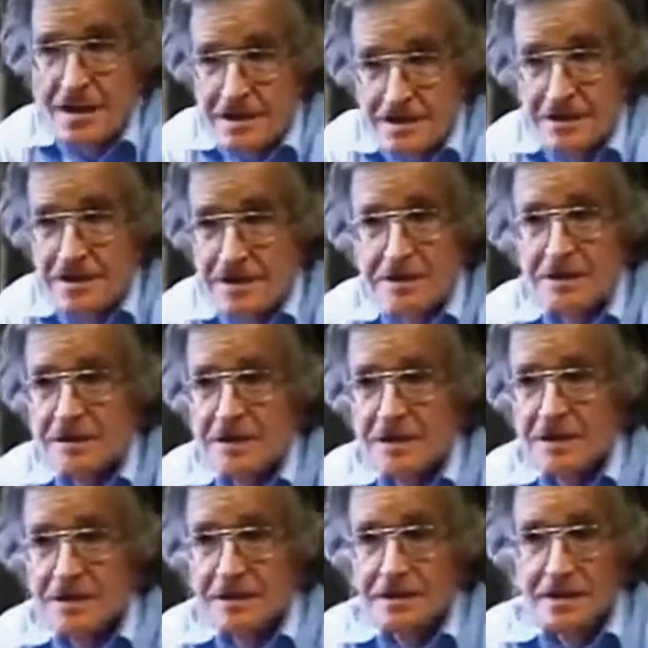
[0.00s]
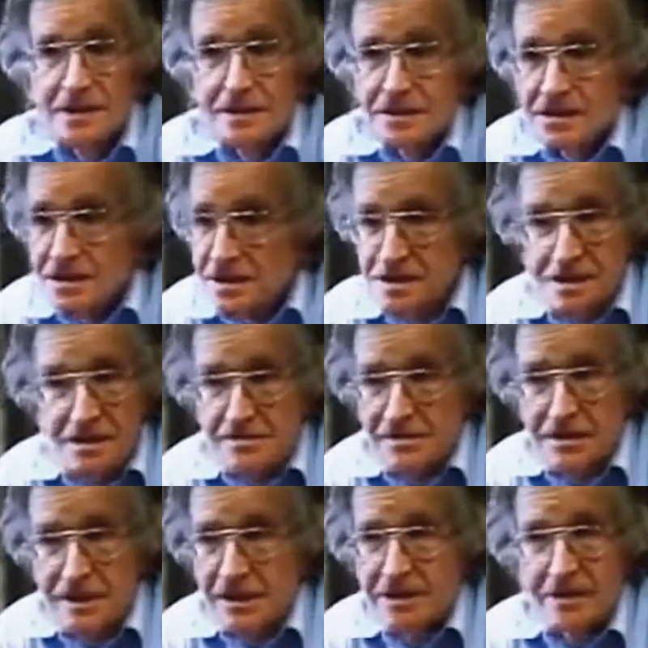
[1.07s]
Contras. It's just a
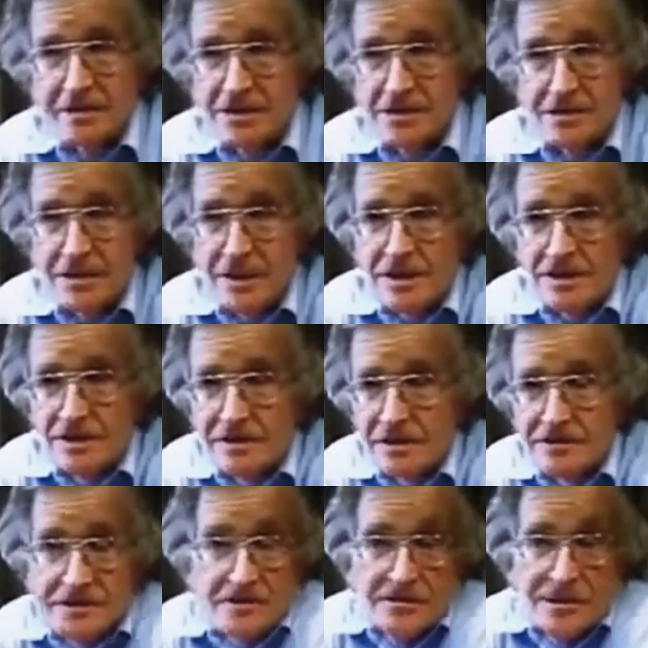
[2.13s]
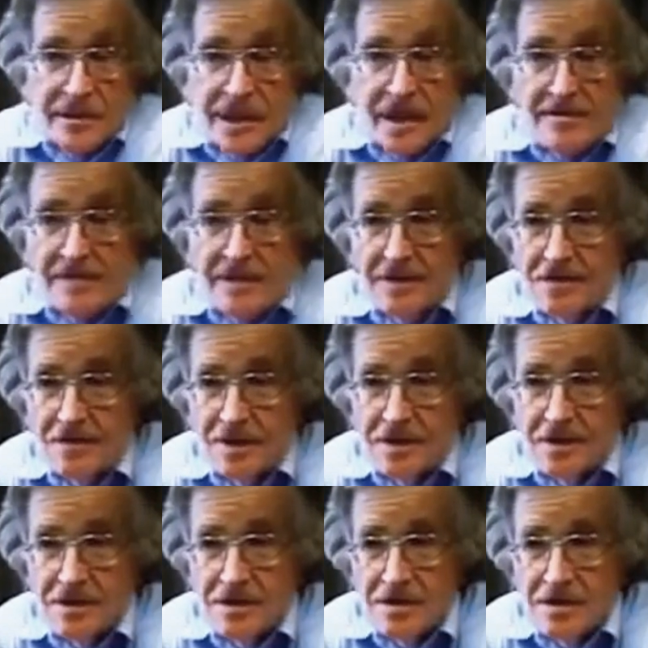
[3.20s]
pretty close trail for pretty obvious
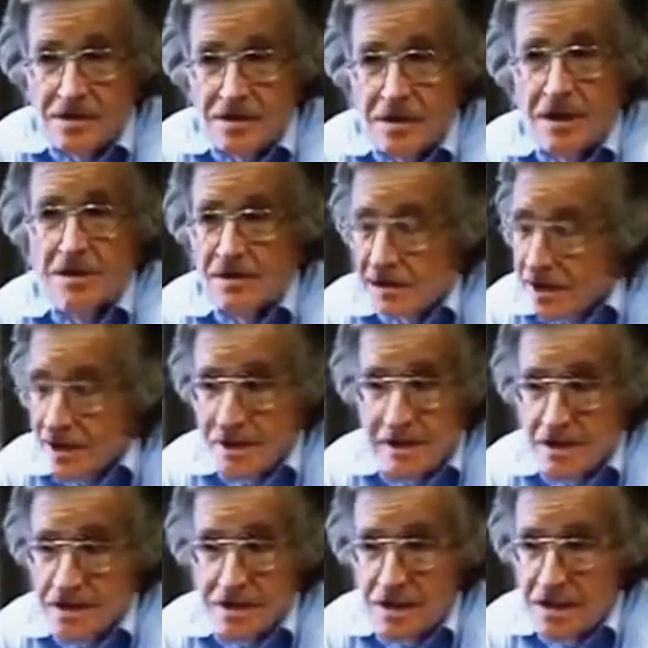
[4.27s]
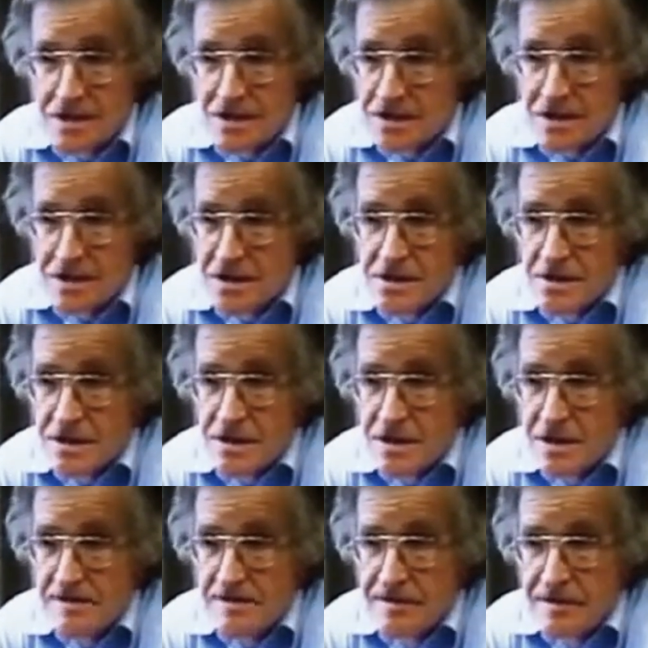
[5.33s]
reasons. Other intelligence agencies, it's the
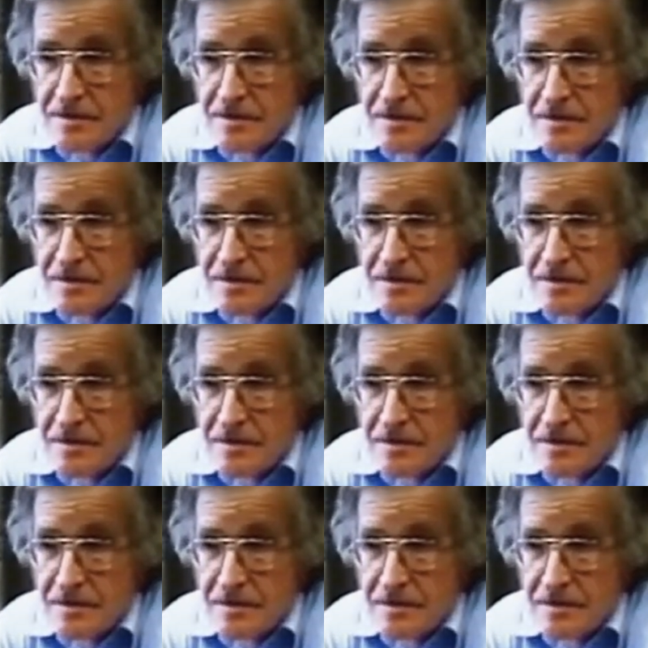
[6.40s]
same.